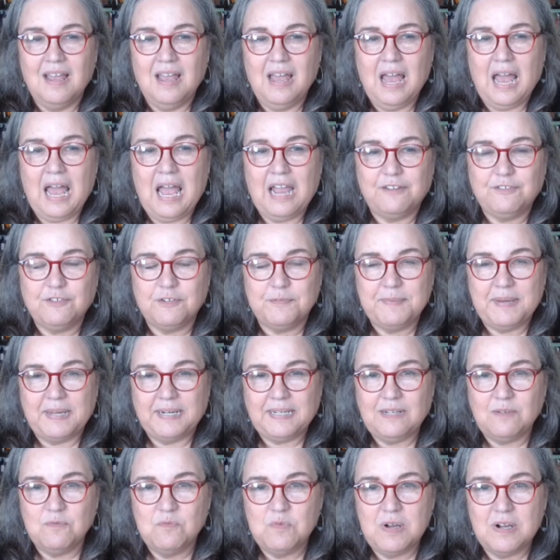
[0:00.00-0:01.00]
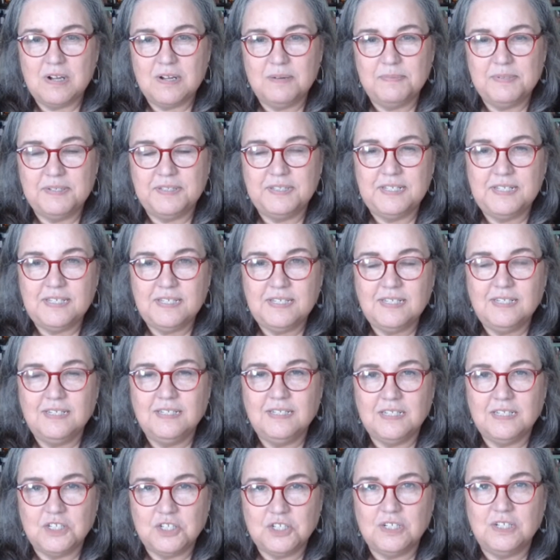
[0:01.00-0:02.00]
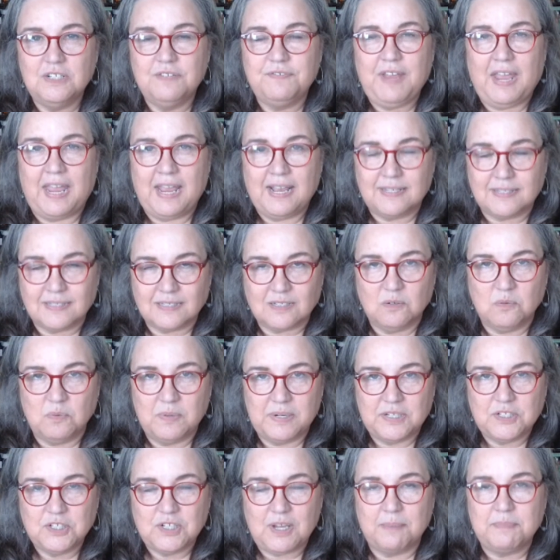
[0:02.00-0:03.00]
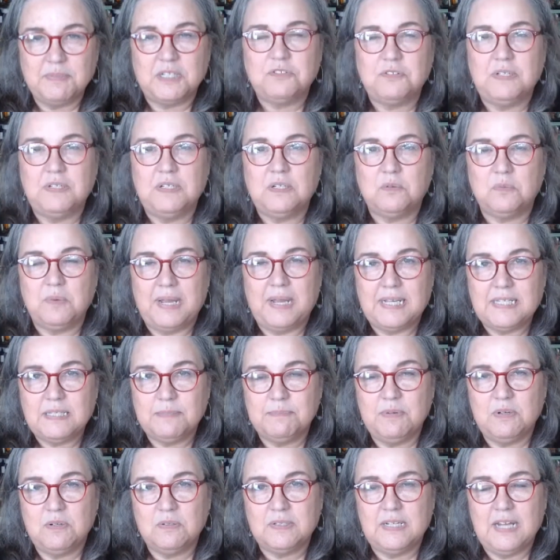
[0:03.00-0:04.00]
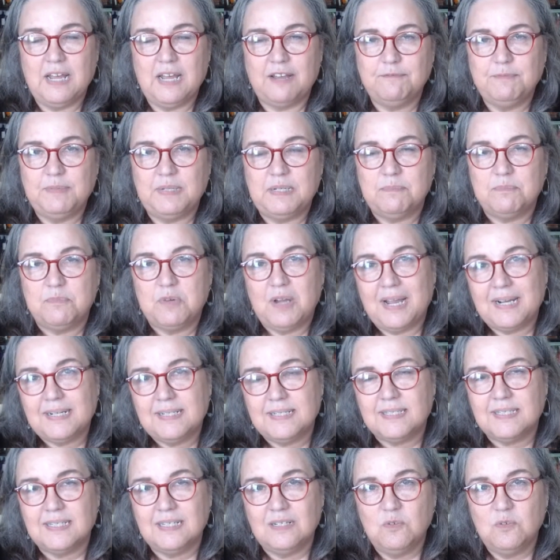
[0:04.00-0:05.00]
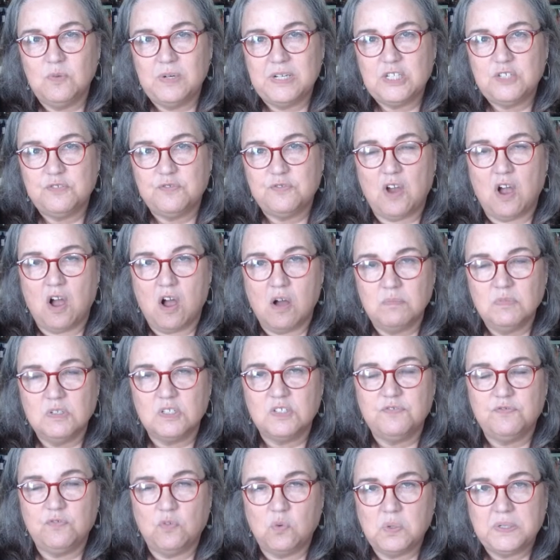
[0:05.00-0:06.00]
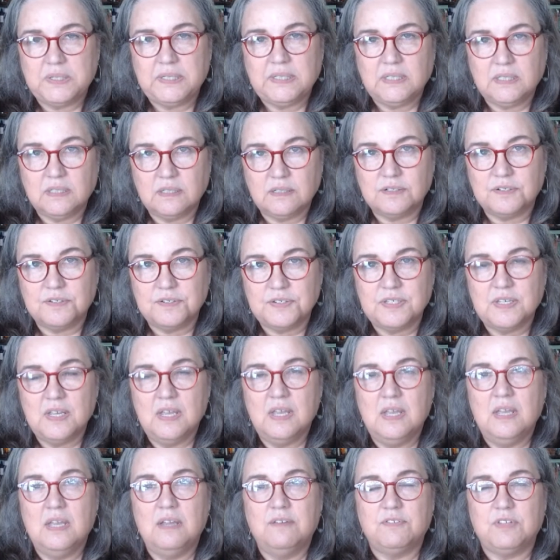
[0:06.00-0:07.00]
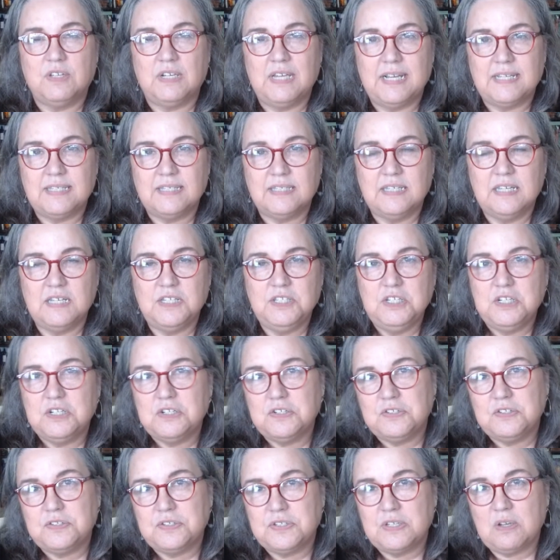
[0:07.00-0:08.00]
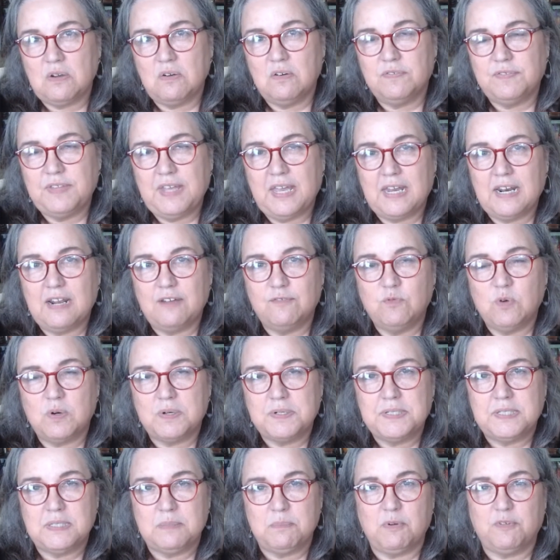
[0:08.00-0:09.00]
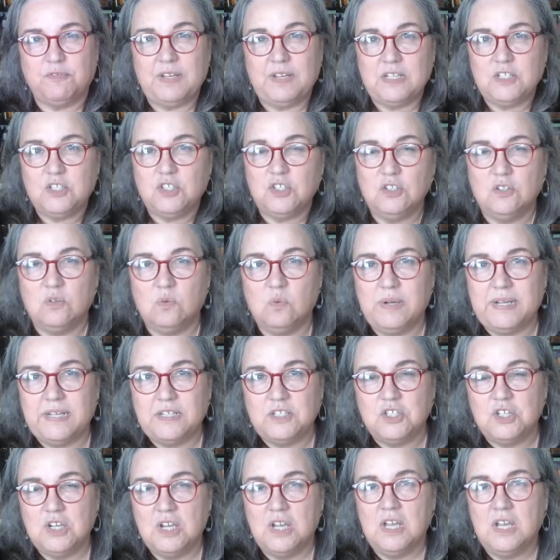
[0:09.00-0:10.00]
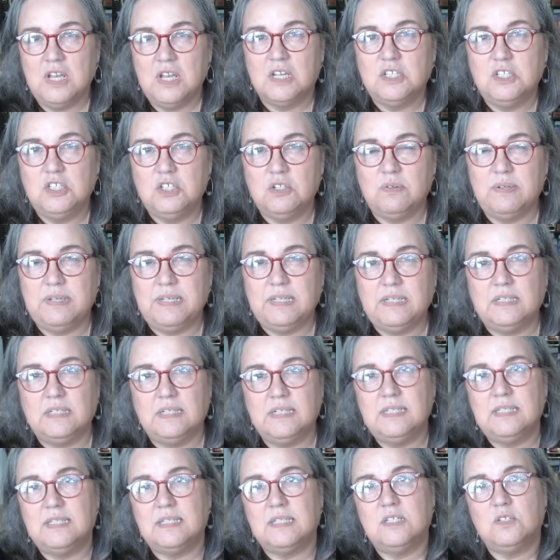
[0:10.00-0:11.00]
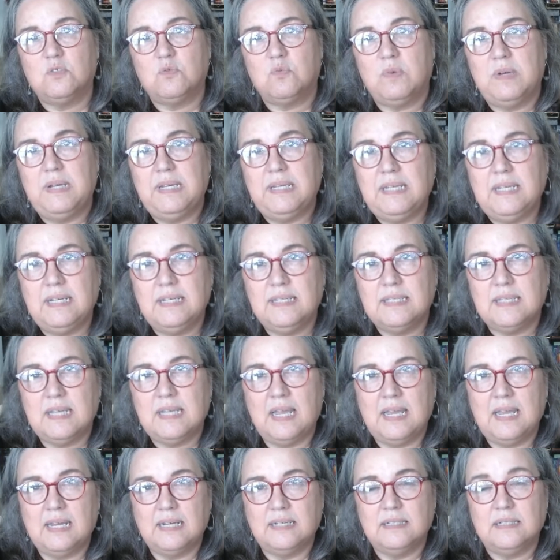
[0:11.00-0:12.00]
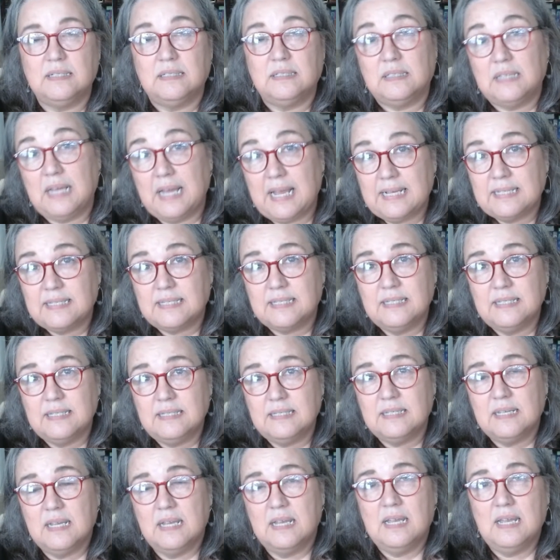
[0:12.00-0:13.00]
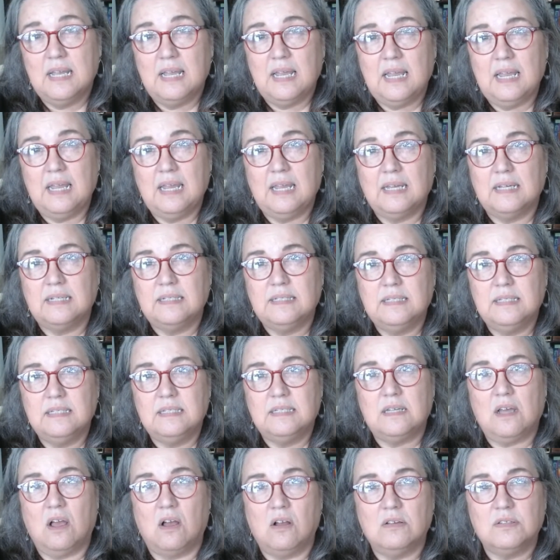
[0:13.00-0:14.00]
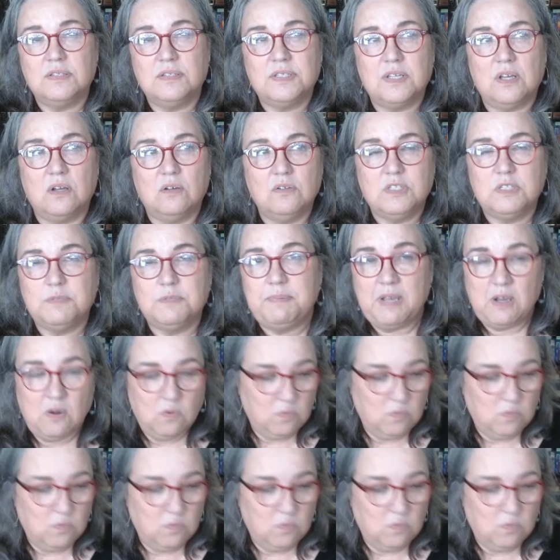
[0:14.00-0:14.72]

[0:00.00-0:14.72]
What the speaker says: Hi, everybody, and welcome to this edition of Ask a Witch. I'm Katrina Rasbold, and I've been a practicing witch for almost 40 years. The last 10 years or so of that, I've worked as a professional witch doing cleansings, readings, and classes, and also spell